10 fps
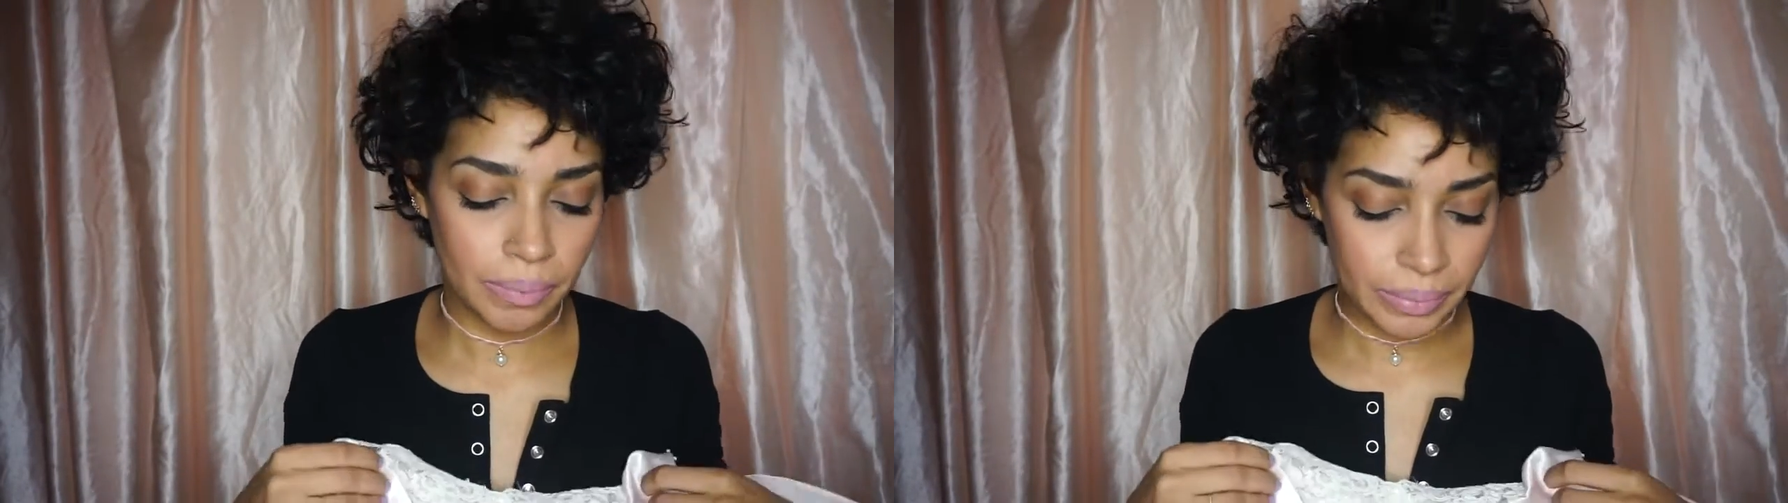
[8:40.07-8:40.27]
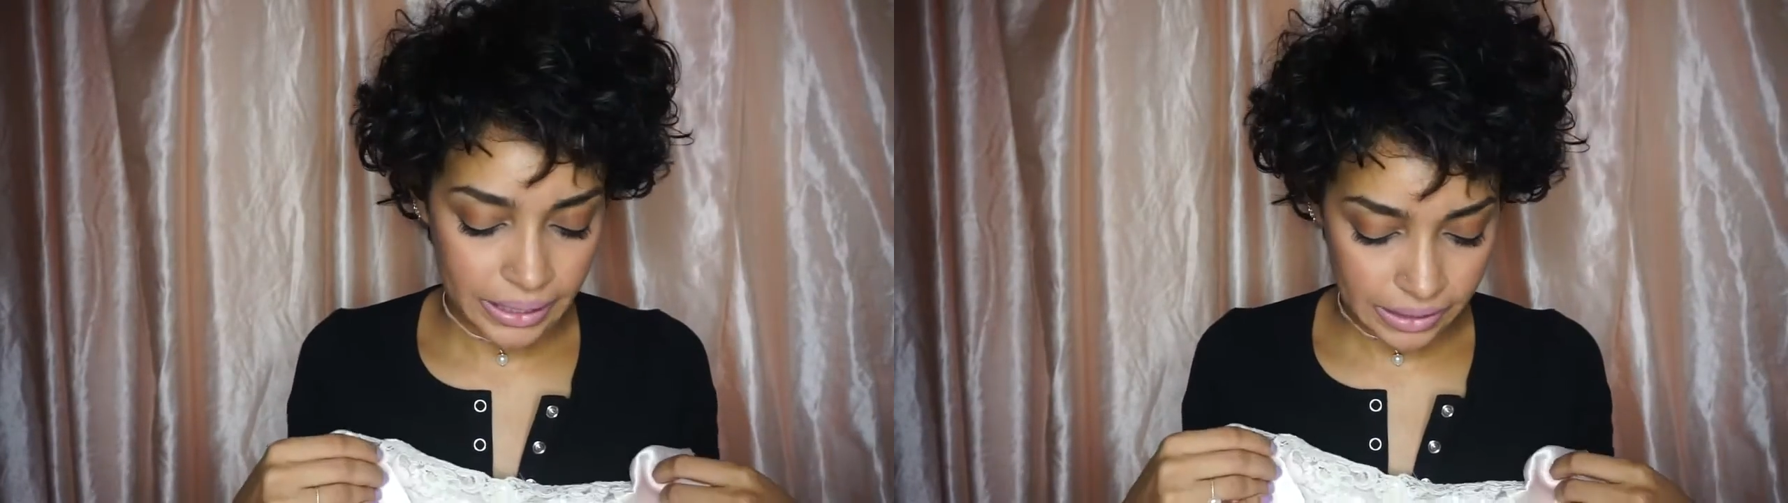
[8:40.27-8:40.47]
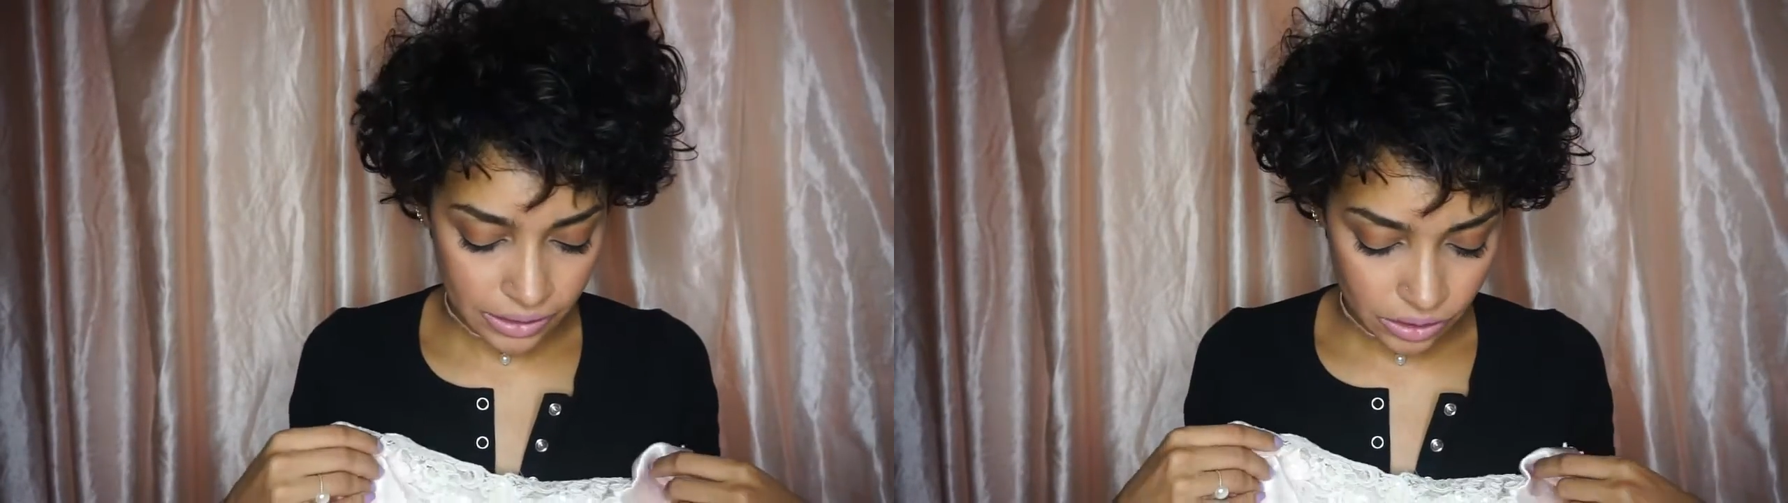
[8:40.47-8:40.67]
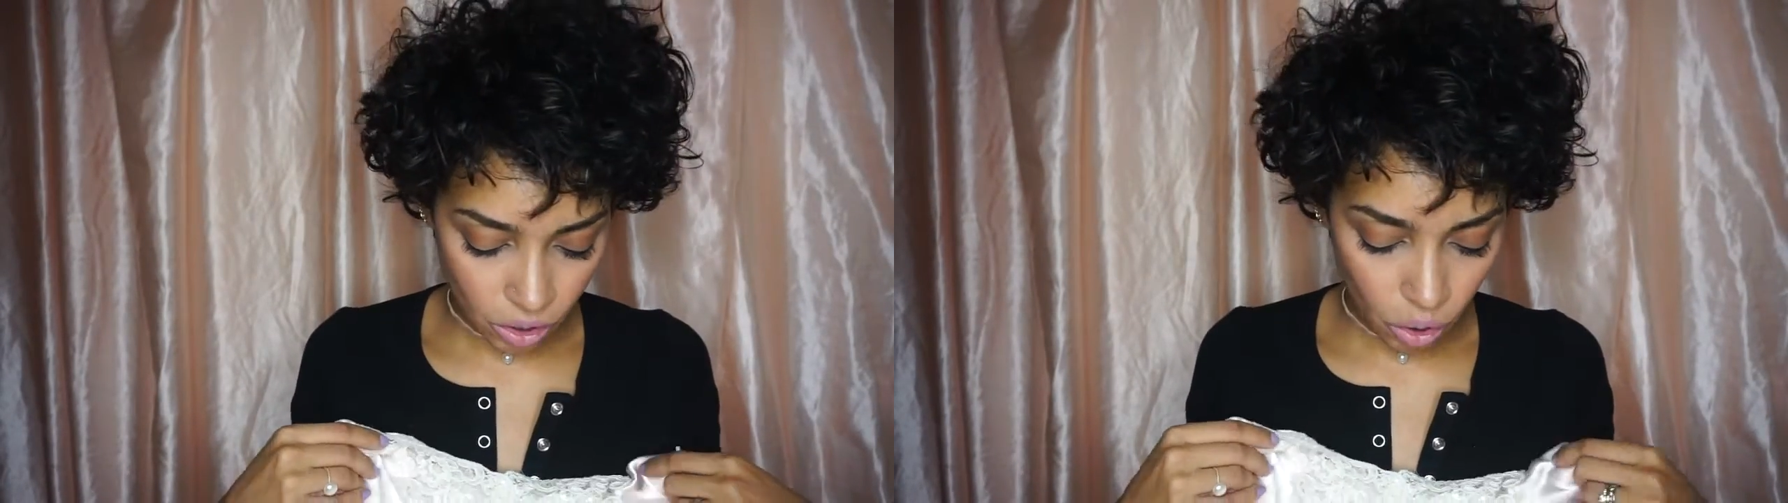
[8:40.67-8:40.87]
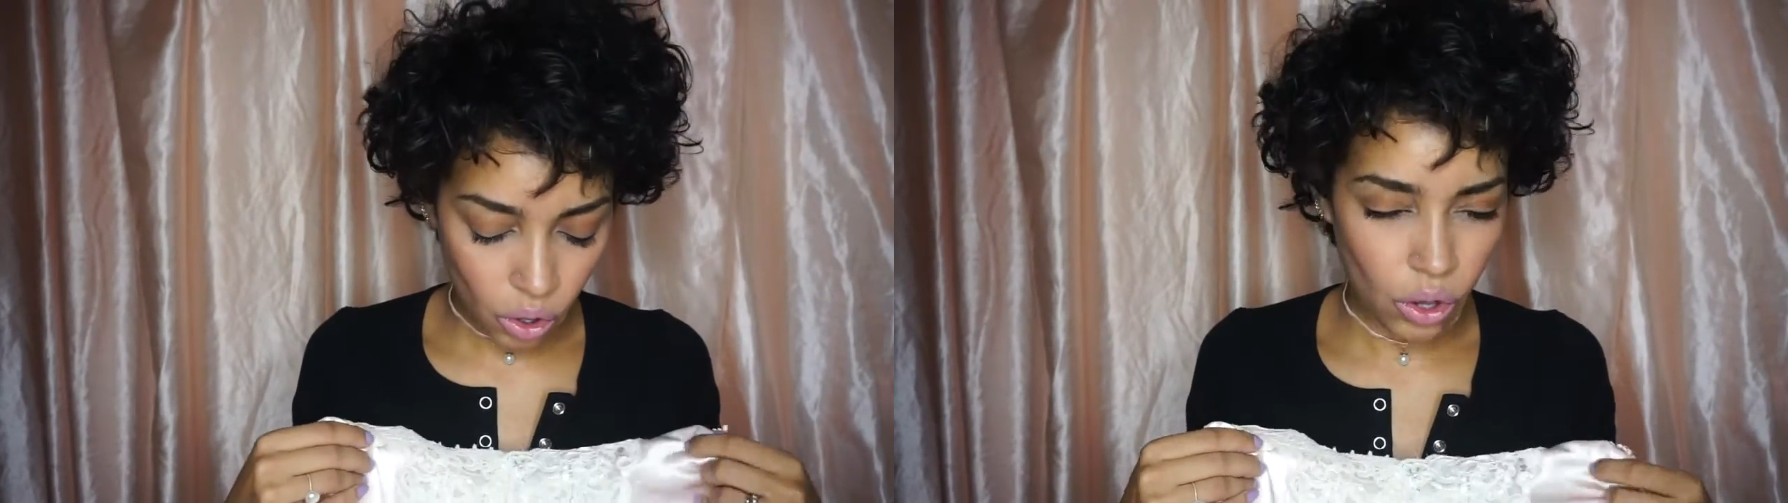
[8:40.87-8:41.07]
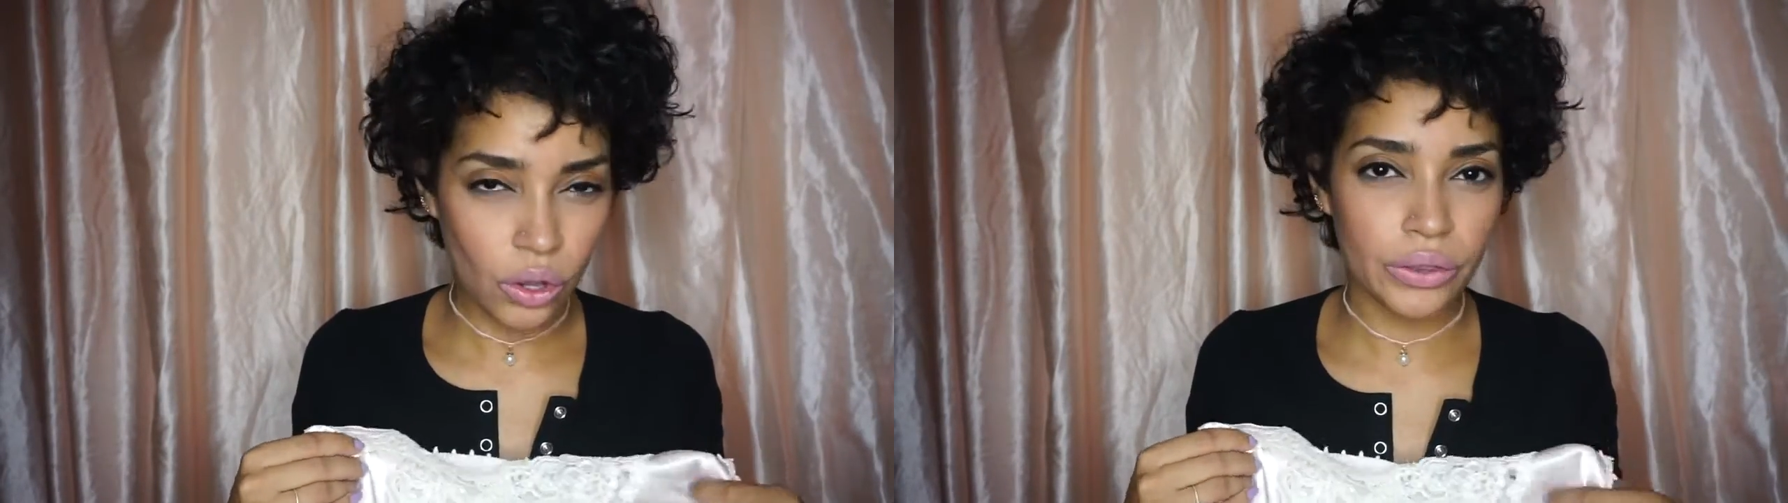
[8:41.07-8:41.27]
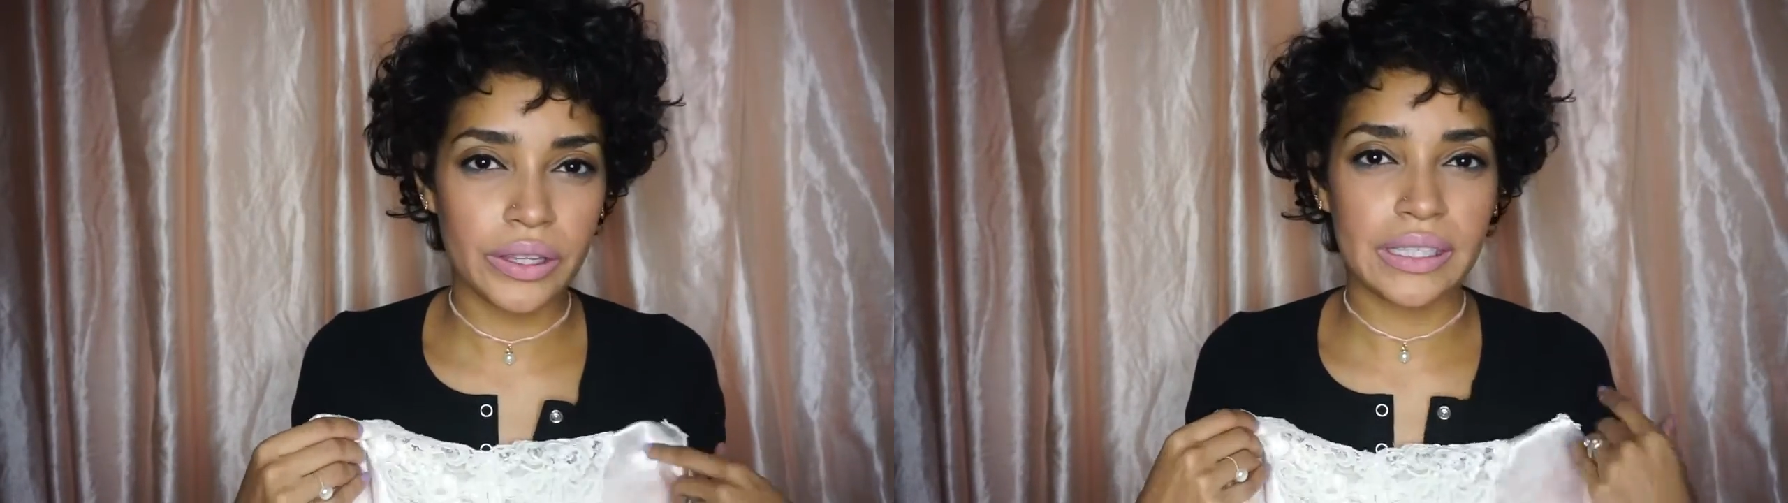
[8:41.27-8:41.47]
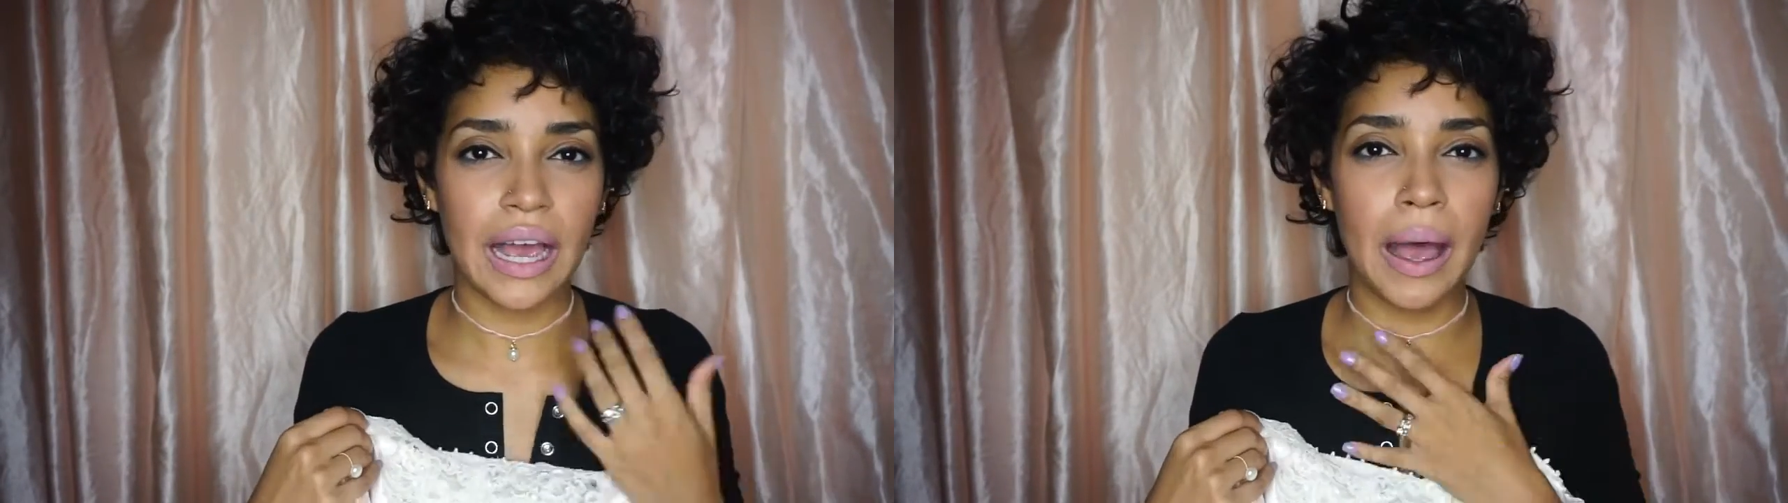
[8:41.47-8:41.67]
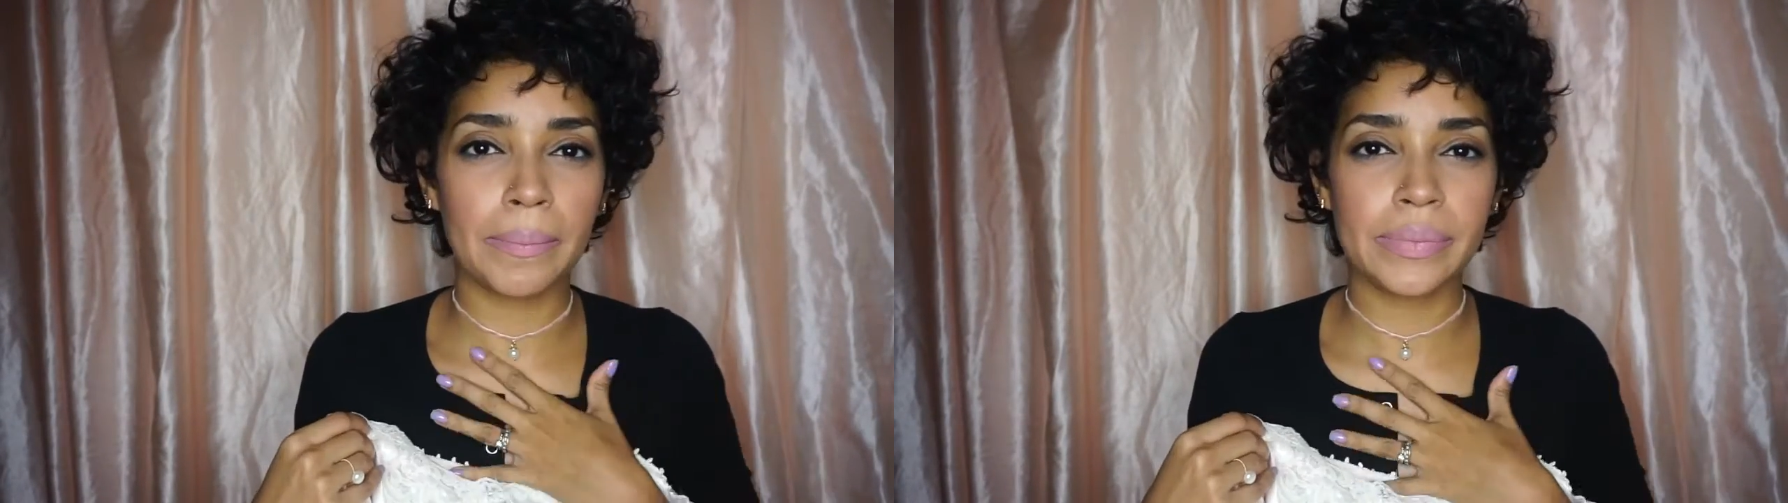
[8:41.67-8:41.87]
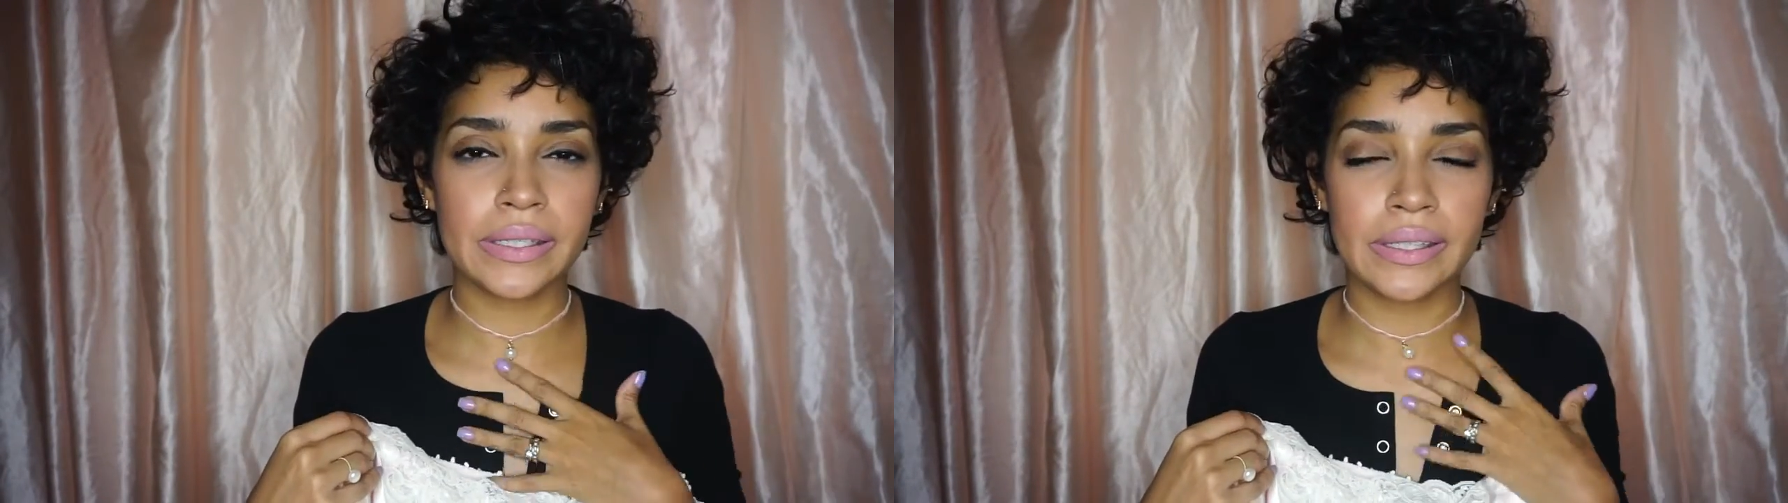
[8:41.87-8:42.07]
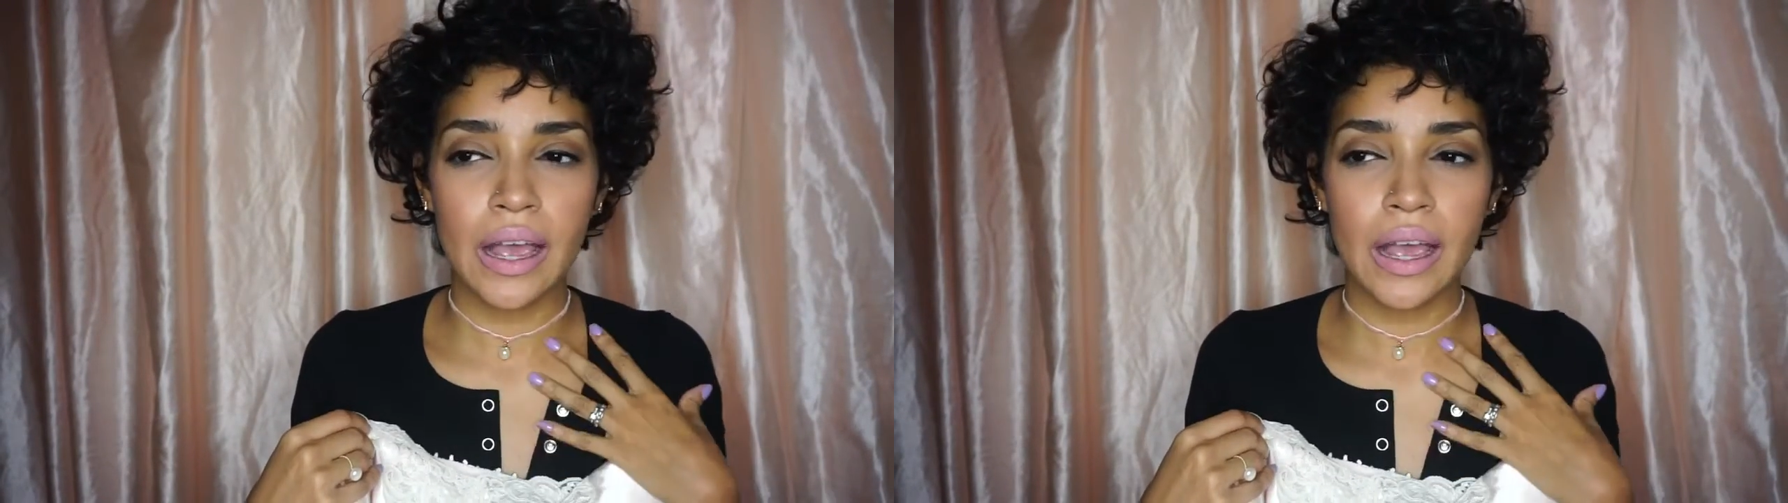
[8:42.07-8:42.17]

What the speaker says: pieces, all the tops